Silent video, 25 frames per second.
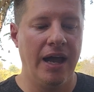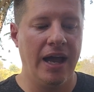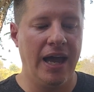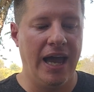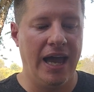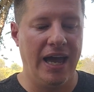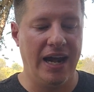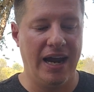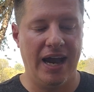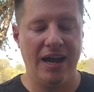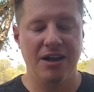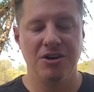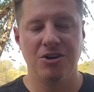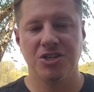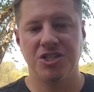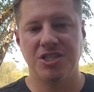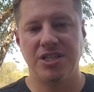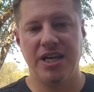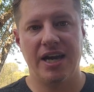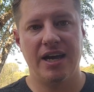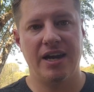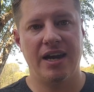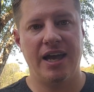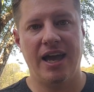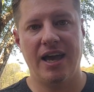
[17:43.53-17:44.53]
And I
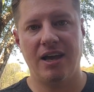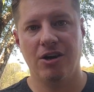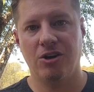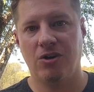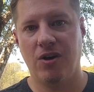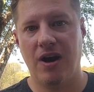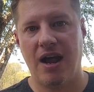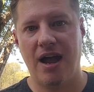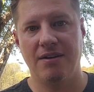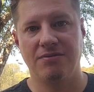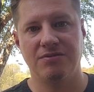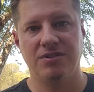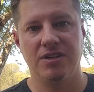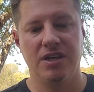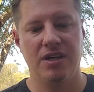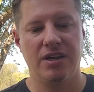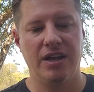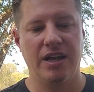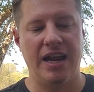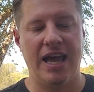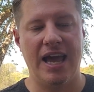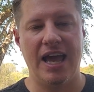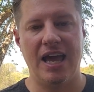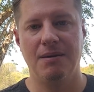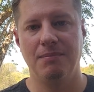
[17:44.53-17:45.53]
understand handcrafted
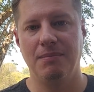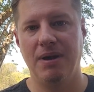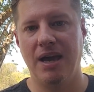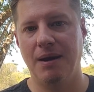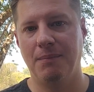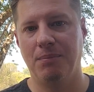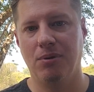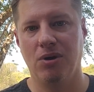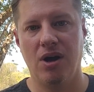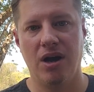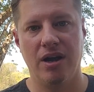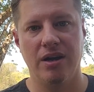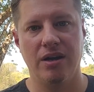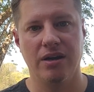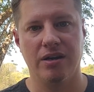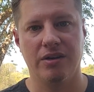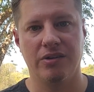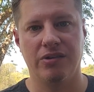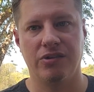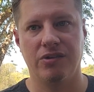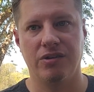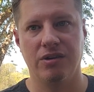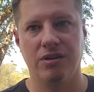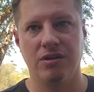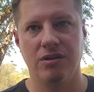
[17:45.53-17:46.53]
and handmade
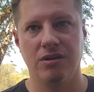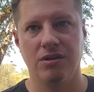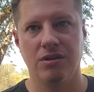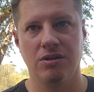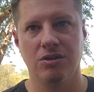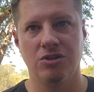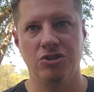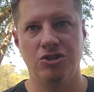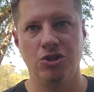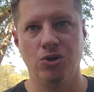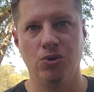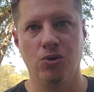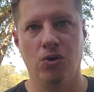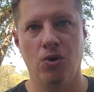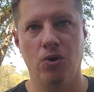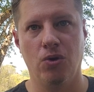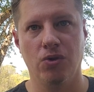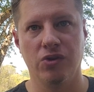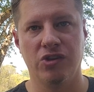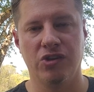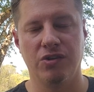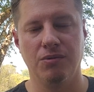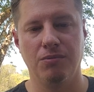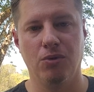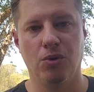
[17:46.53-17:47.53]
products do
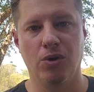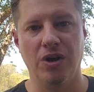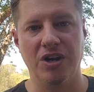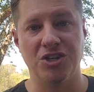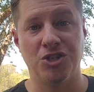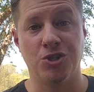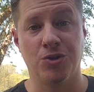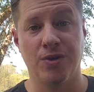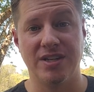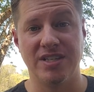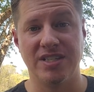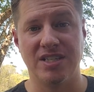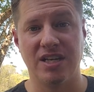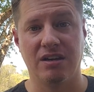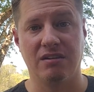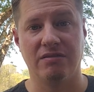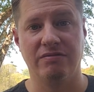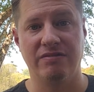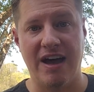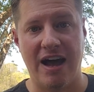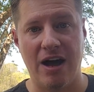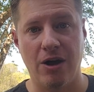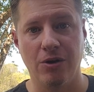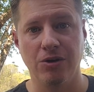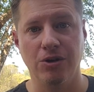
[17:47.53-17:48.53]
hold some more intrinsic
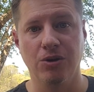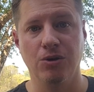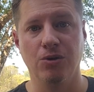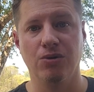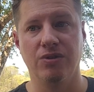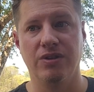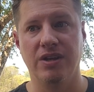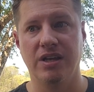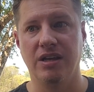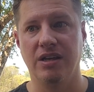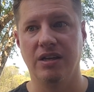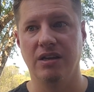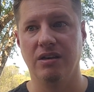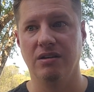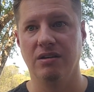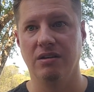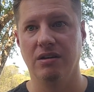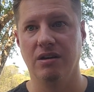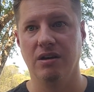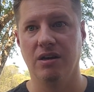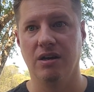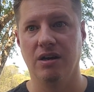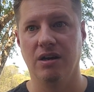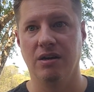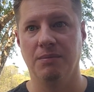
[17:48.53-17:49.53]
value than
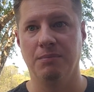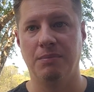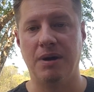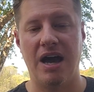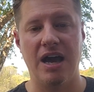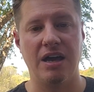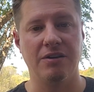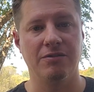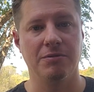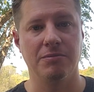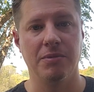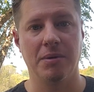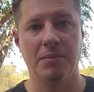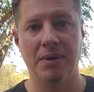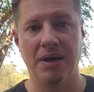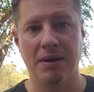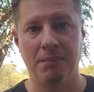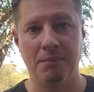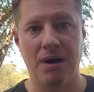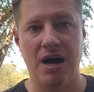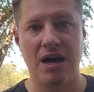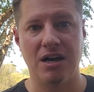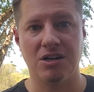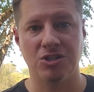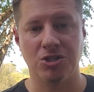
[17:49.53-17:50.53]
uh, buying from a big
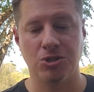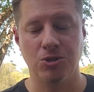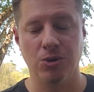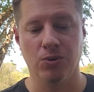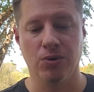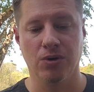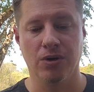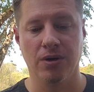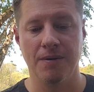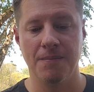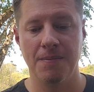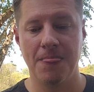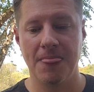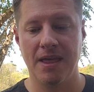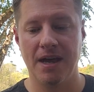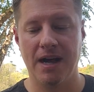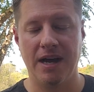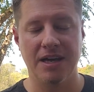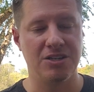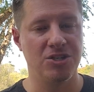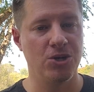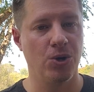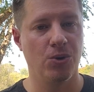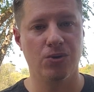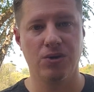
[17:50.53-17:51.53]
box store. I
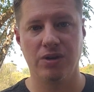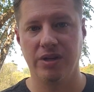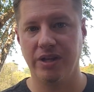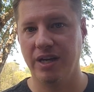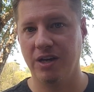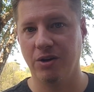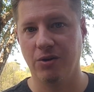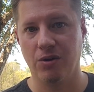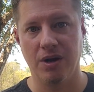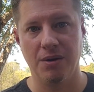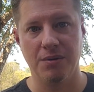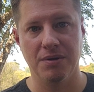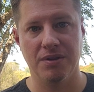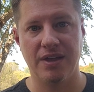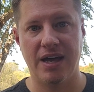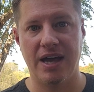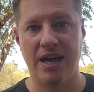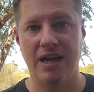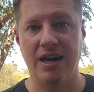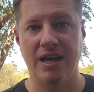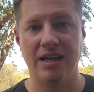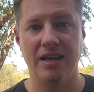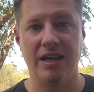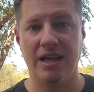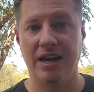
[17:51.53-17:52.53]
totally agree with that,
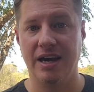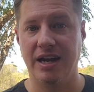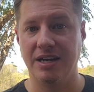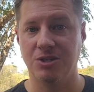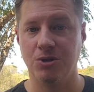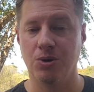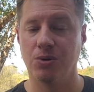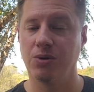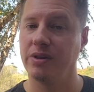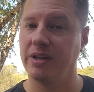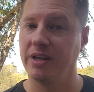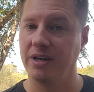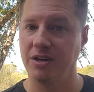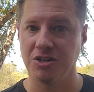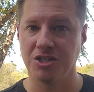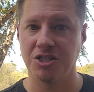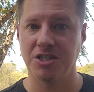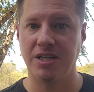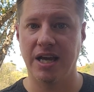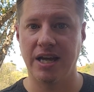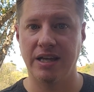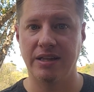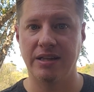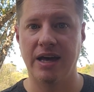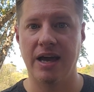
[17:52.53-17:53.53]
and I, and I totally
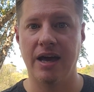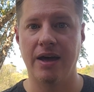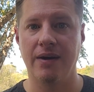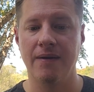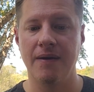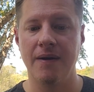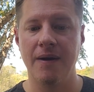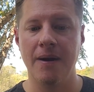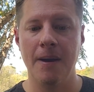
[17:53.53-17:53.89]
understand that.